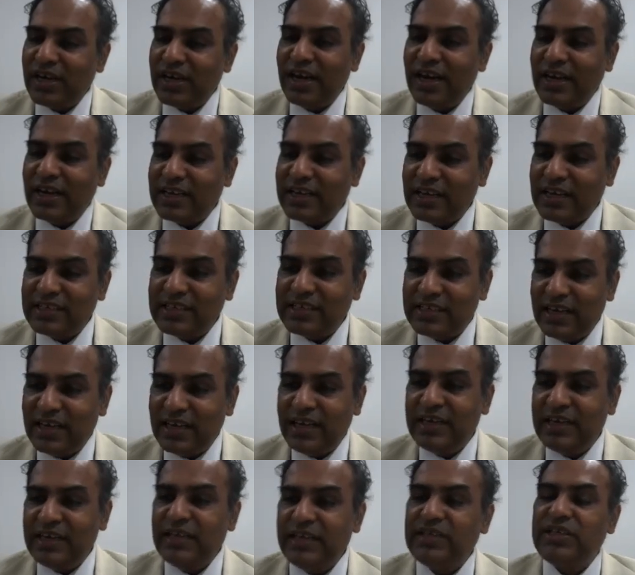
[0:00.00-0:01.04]
As I
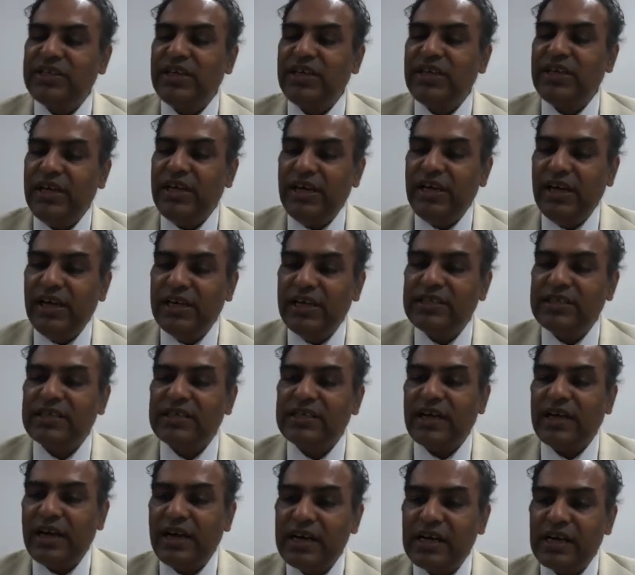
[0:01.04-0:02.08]
said, she is
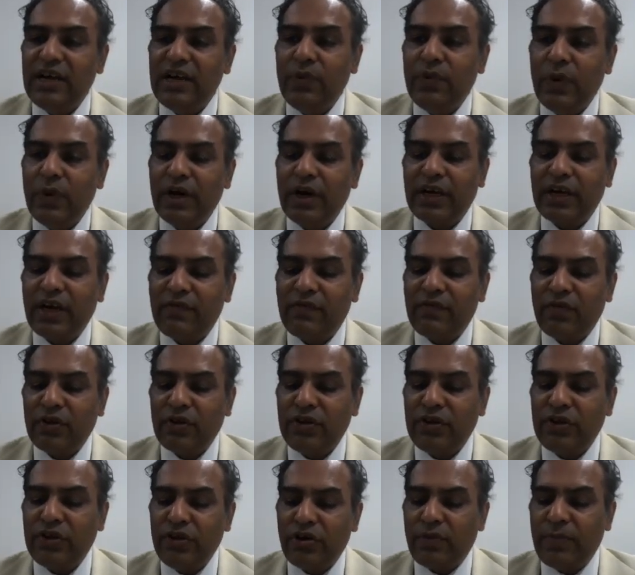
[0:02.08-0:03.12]
currently working for the
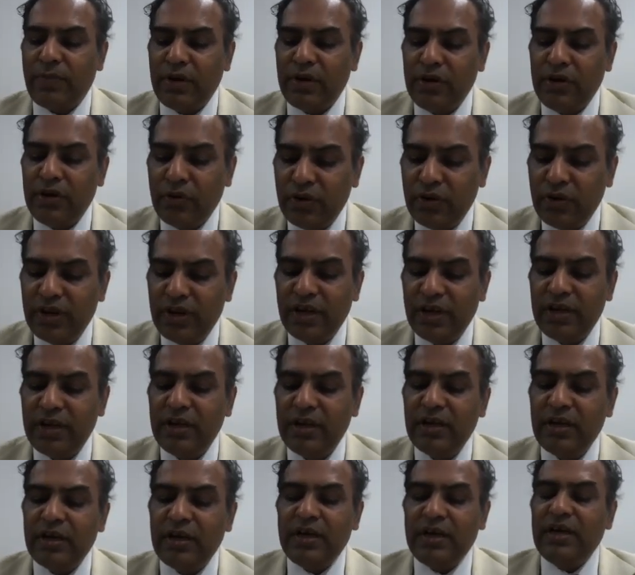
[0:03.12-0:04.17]
European Union
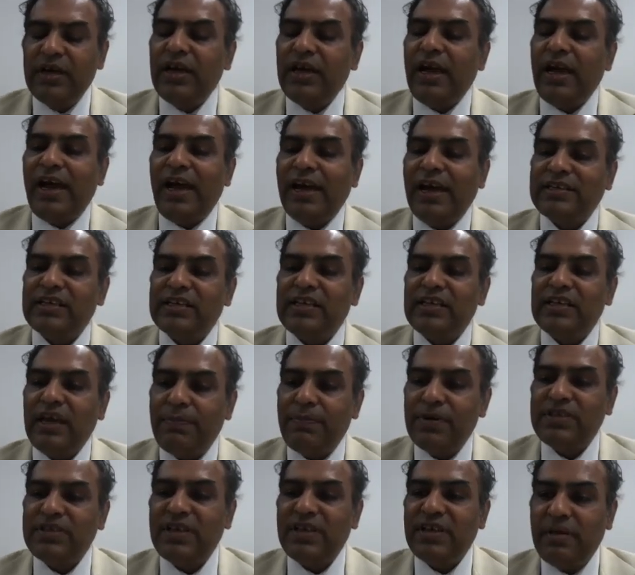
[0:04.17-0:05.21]
as the
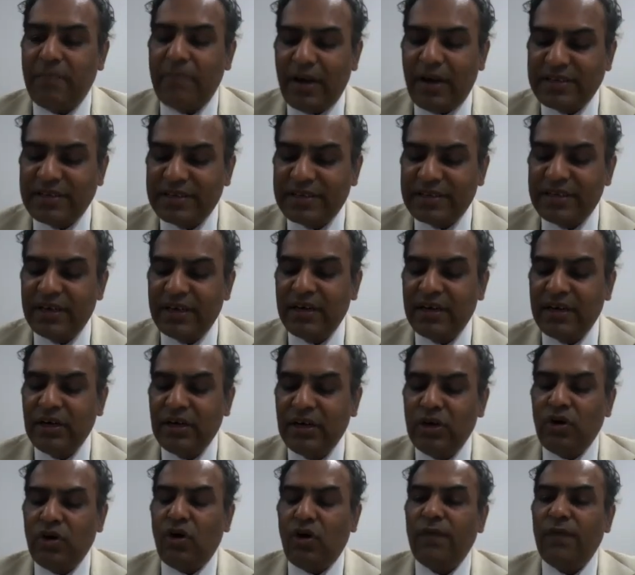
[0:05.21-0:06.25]
Deputy Ambassador
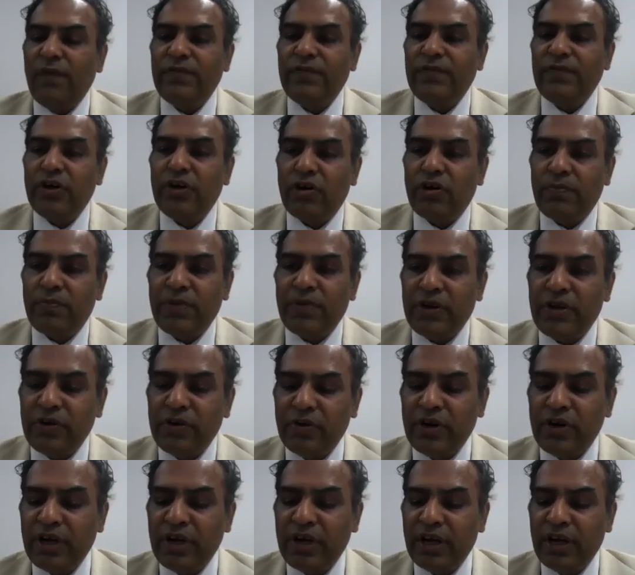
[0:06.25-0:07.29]
of the European
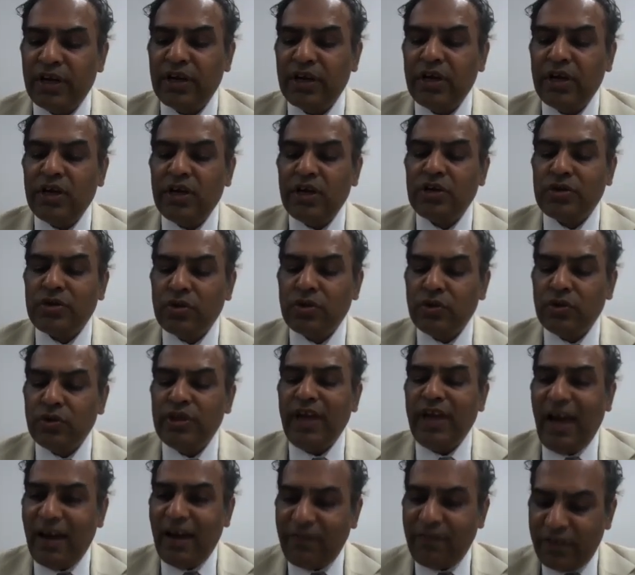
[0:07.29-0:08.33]
Union to
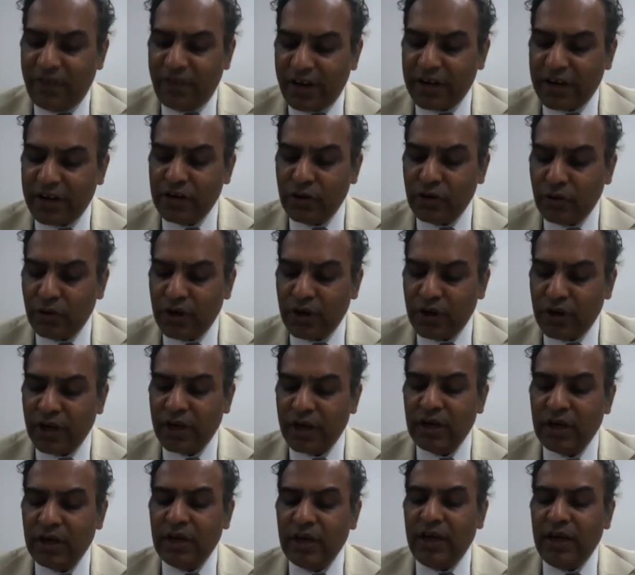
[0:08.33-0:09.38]
the African Union
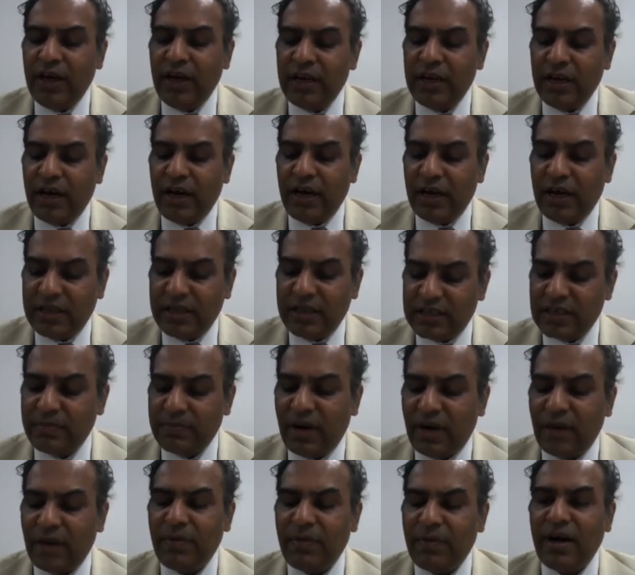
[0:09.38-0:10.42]
in Addis
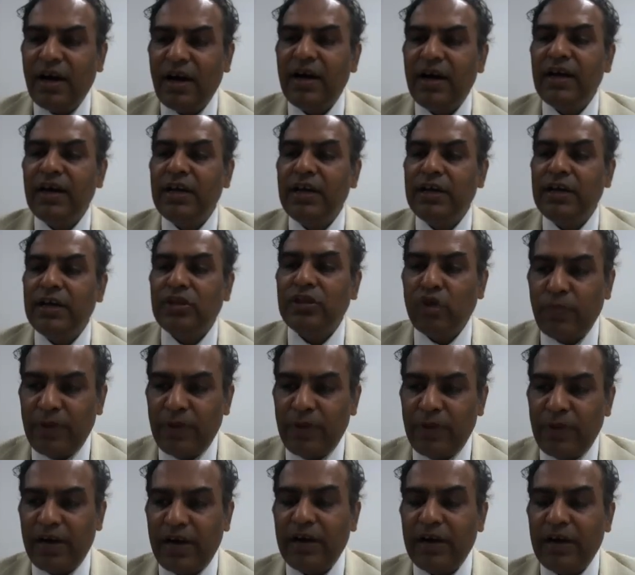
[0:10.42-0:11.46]
Ababa,
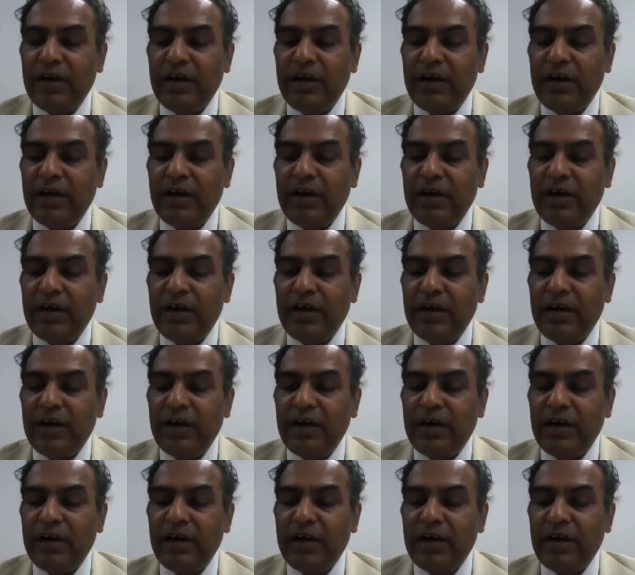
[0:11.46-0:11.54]
Ethiopia.